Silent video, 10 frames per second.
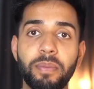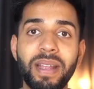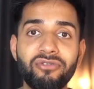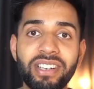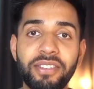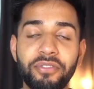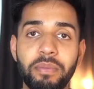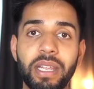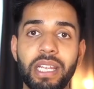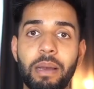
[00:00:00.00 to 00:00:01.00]
main reason for
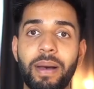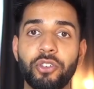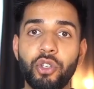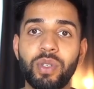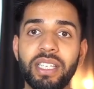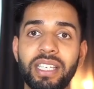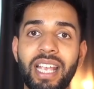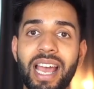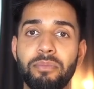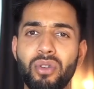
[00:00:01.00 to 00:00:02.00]
me about using
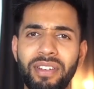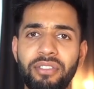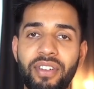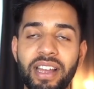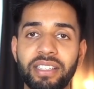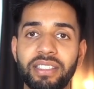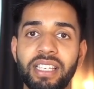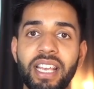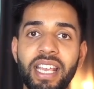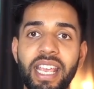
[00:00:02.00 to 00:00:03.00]
and moving files
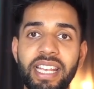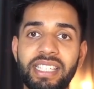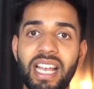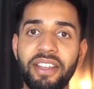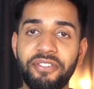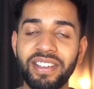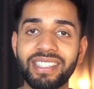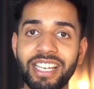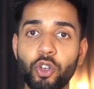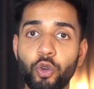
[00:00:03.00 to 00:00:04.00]
is that it
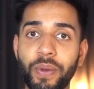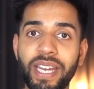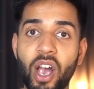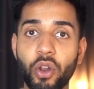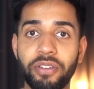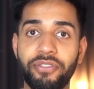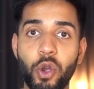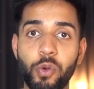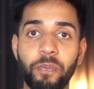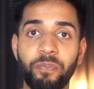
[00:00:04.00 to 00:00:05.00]
feels like you're doing it on a
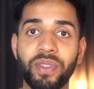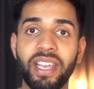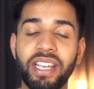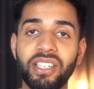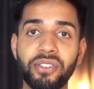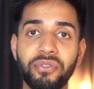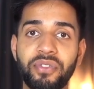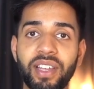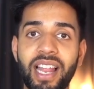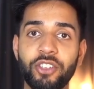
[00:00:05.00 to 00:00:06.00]
phone. It doesn't
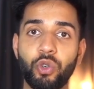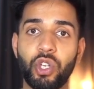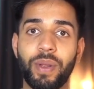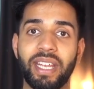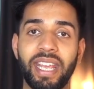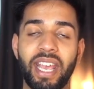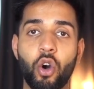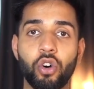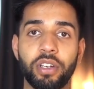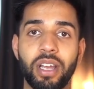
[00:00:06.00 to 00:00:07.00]
feel like you're doing it
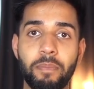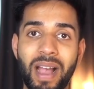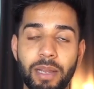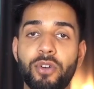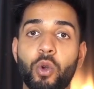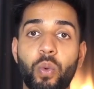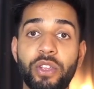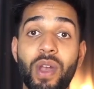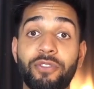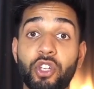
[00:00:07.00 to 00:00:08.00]
on a MacBook where
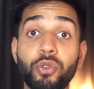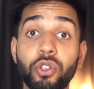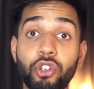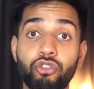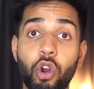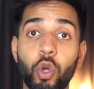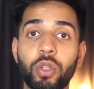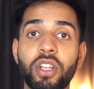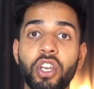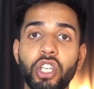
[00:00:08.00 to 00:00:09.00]
you have total
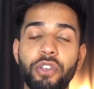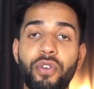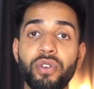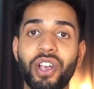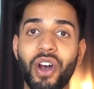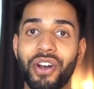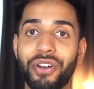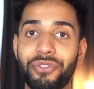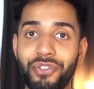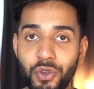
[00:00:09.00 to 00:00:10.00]
control, you've only got
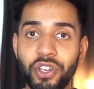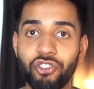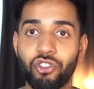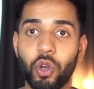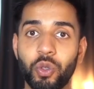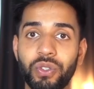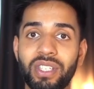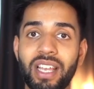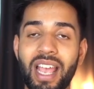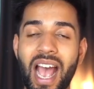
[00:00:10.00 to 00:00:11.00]
a few
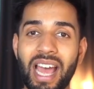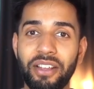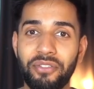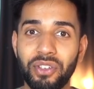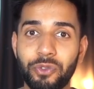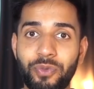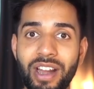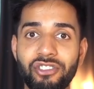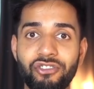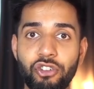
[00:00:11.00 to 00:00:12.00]
controls, and it feels
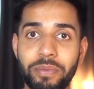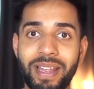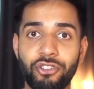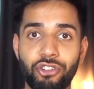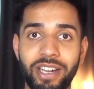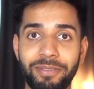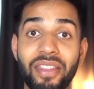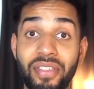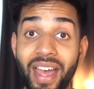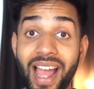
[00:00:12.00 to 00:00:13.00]
very rudimentary.
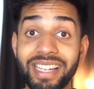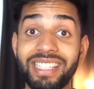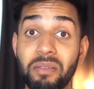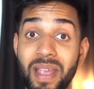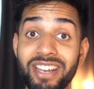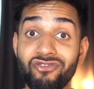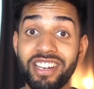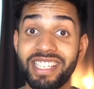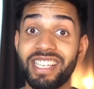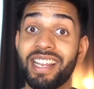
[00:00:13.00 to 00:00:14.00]
And that is the main
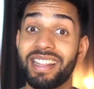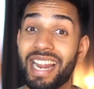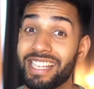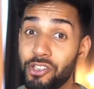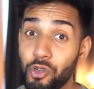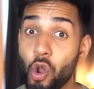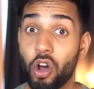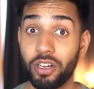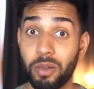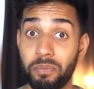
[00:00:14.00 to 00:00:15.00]
reason that it's
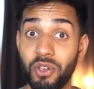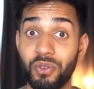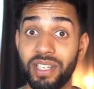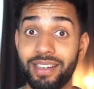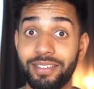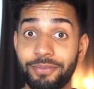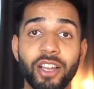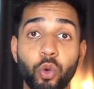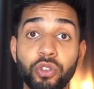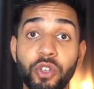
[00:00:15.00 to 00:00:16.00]
not a computer.
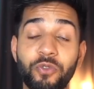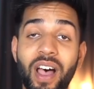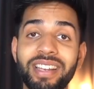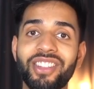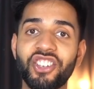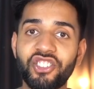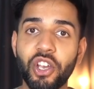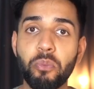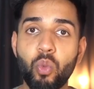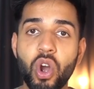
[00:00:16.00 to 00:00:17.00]
I also find that
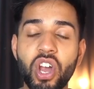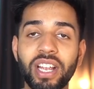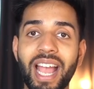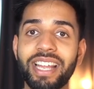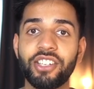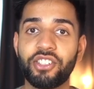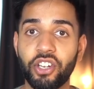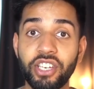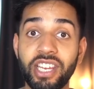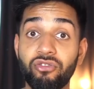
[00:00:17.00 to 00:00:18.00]
some work and
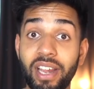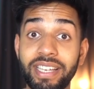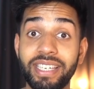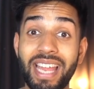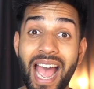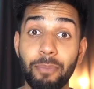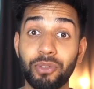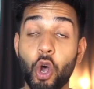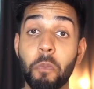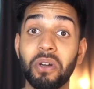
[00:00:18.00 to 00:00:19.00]
studying related
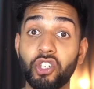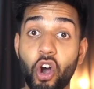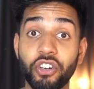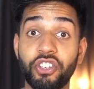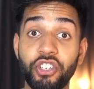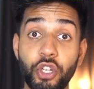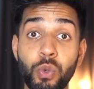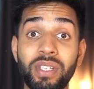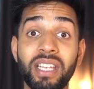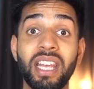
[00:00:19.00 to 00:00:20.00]
apps are much harder to
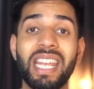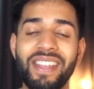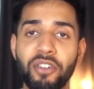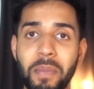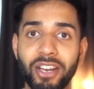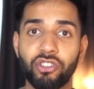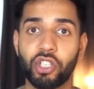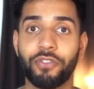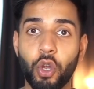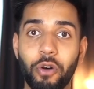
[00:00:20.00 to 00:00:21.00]
use, even
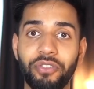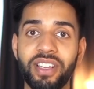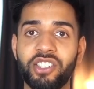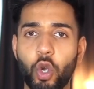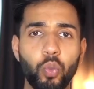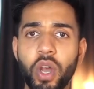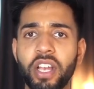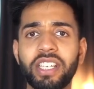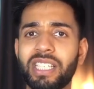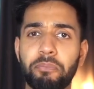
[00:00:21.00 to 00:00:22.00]
Microsoft Office, so
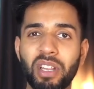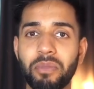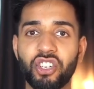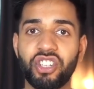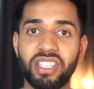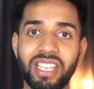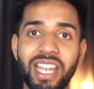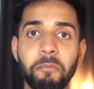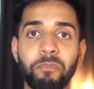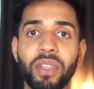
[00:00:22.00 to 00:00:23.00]
Word is pretty much the same,